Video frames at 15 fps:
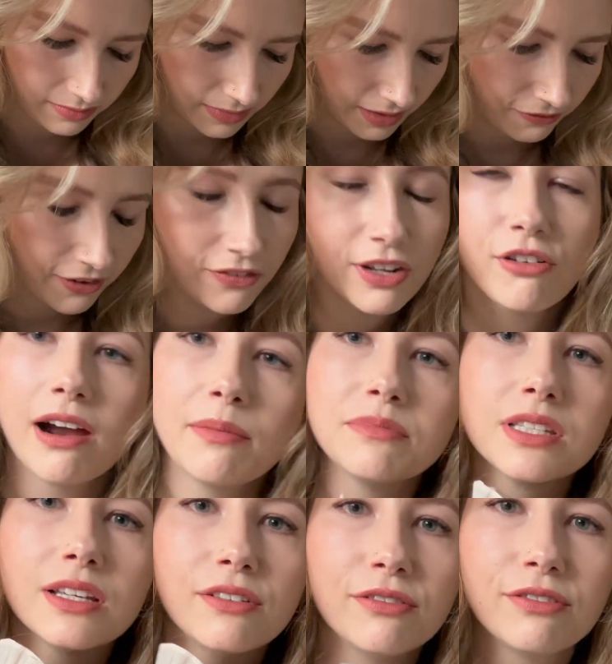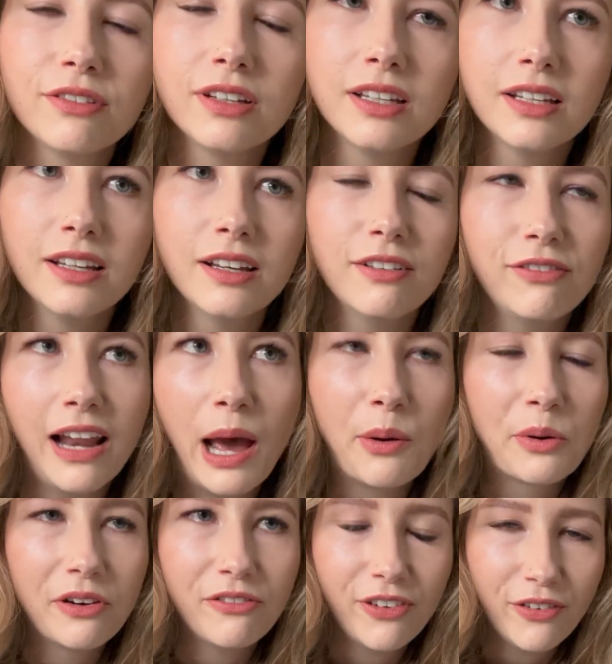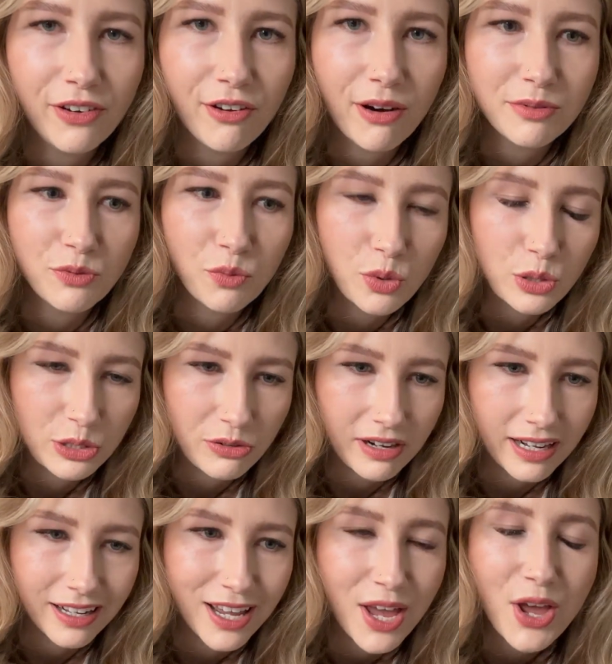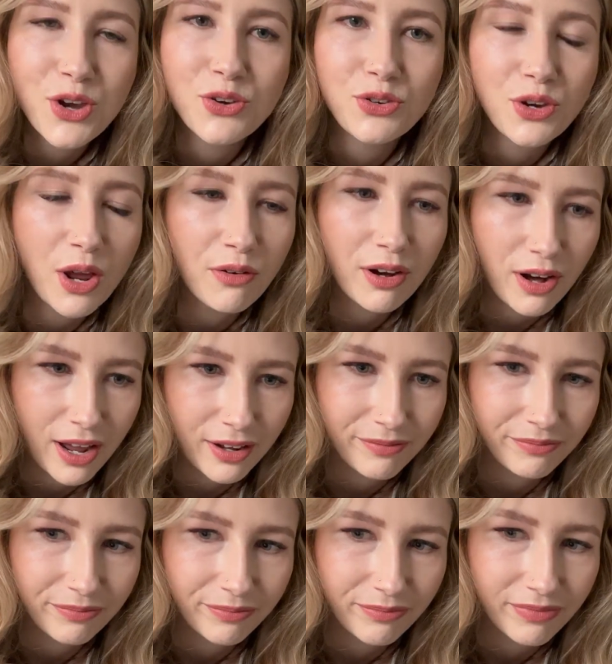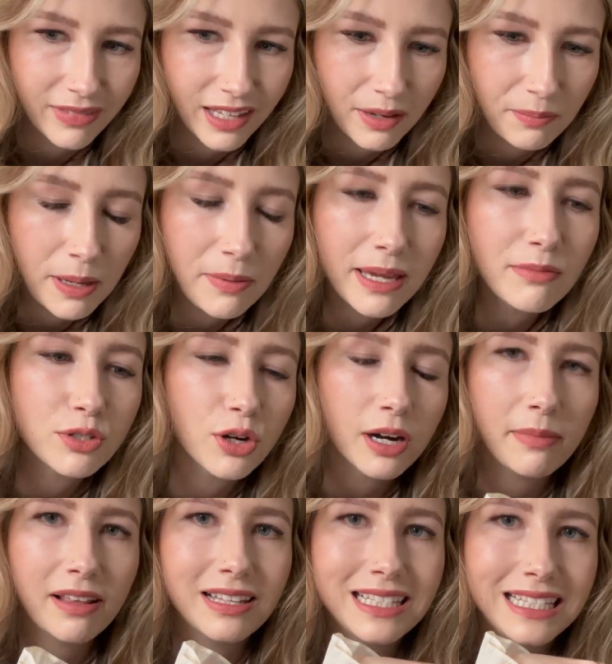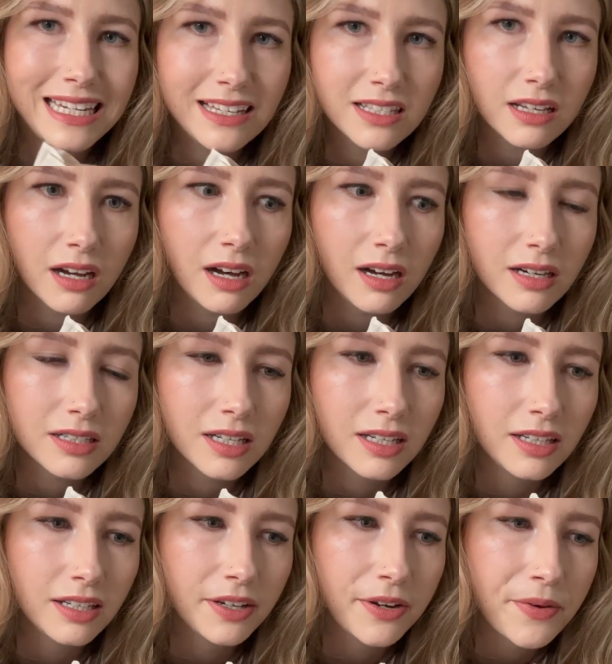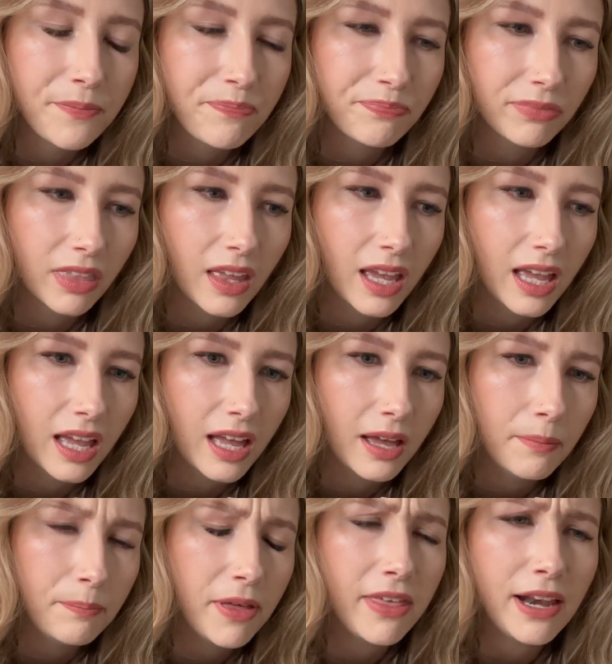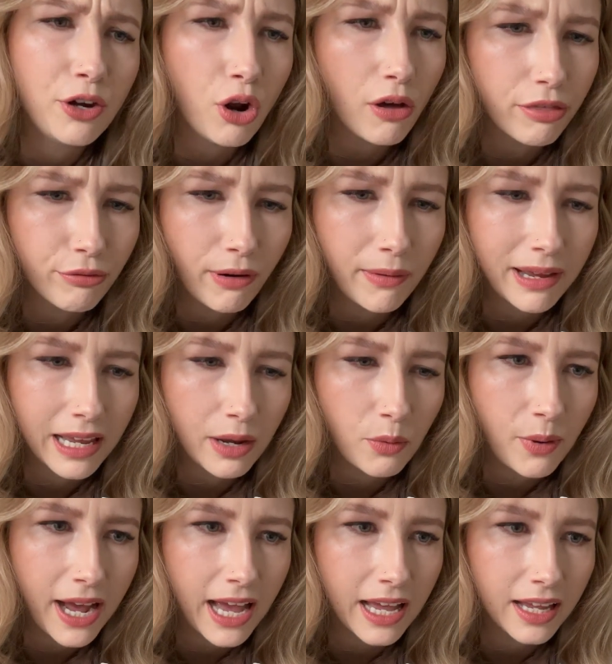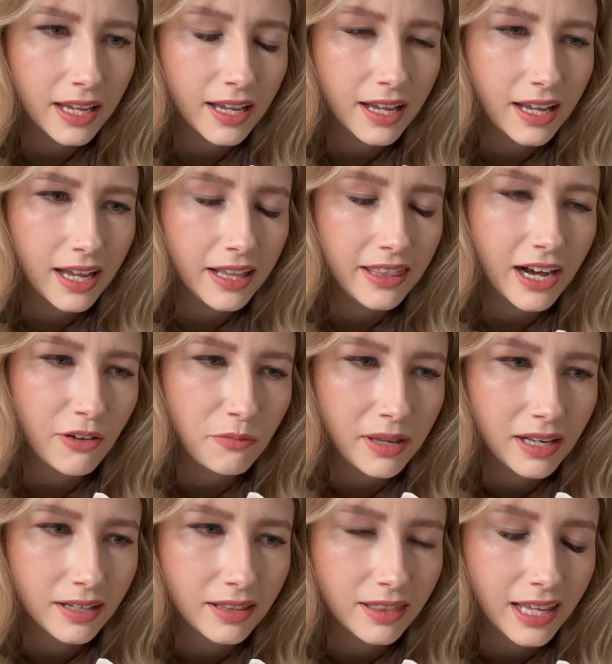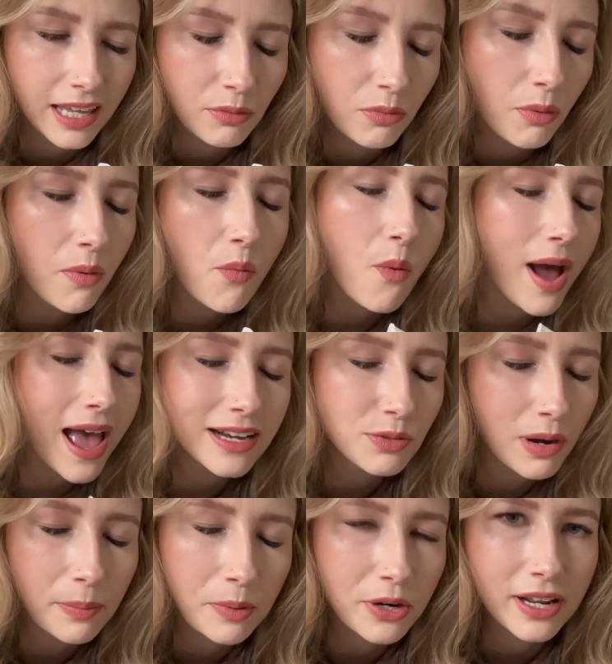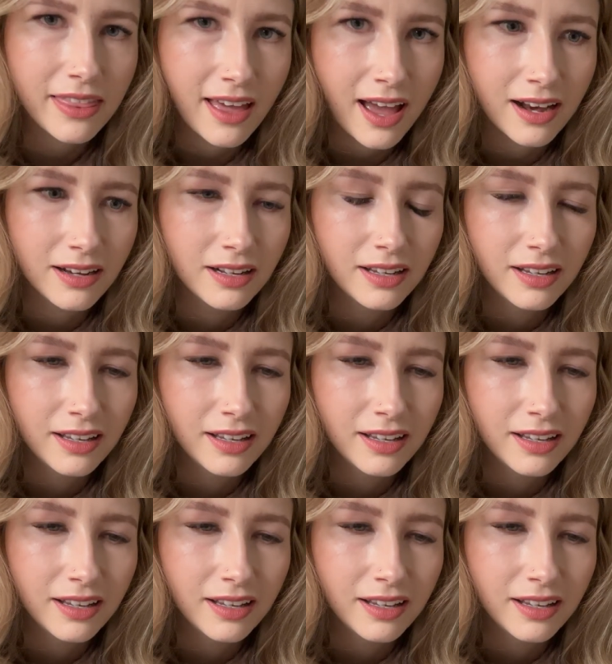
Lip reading: 50 grams of flour and 50 grams of water in. No. People keep talking about this discard, but they're not throwing it away. And then I've been thinking, well, where do I put it then?